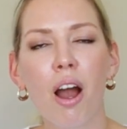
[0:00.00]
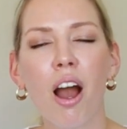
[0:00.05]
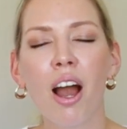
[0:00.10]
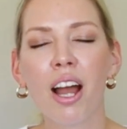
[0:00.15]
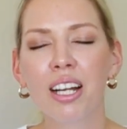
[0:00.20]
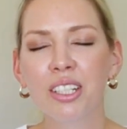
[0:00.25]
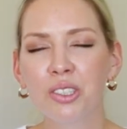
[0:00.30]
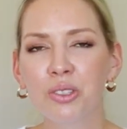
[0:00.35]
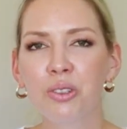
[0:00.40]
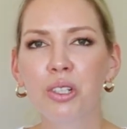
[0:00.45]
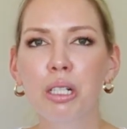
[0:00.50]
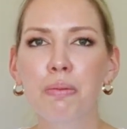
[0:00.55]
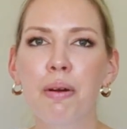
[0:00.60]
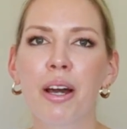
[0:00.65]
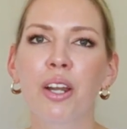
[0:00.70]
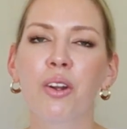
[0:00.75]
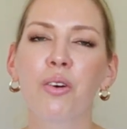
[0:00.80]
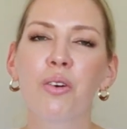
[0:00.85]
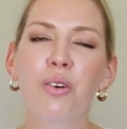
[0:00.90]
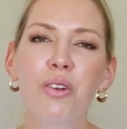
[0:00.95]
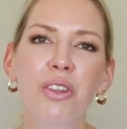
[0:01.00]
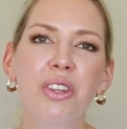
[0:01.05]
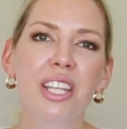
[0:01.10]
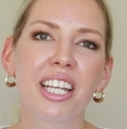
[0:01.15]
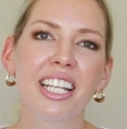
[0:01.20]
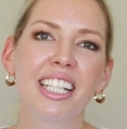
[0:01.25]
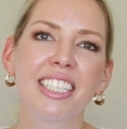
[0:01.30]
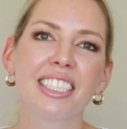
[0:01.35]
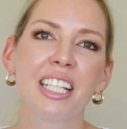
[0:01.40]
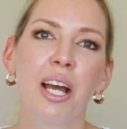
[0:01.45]
I talk about all
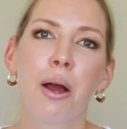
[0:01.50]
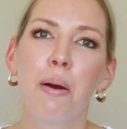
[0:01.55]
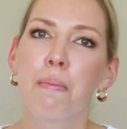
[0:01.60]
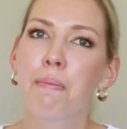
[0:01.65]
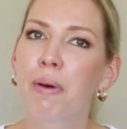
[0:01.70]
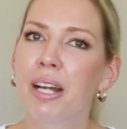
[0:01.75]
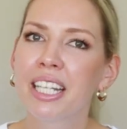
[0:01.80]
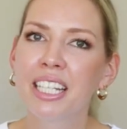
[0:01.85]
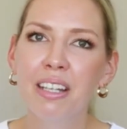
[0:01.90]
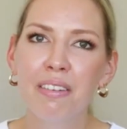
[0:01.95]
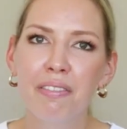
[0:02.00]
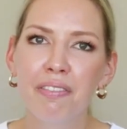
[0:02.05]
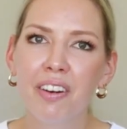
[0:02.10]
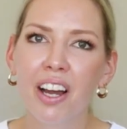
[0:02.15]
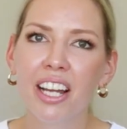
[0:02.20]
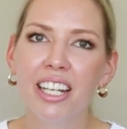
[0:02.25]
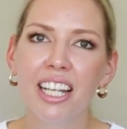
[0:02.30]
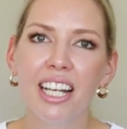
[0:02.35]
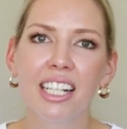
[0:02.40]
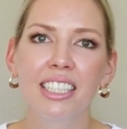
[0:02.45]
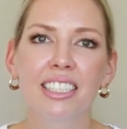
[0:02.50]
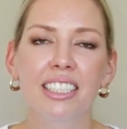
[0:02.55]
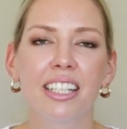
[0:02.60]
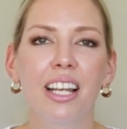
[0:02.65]
things money and finance,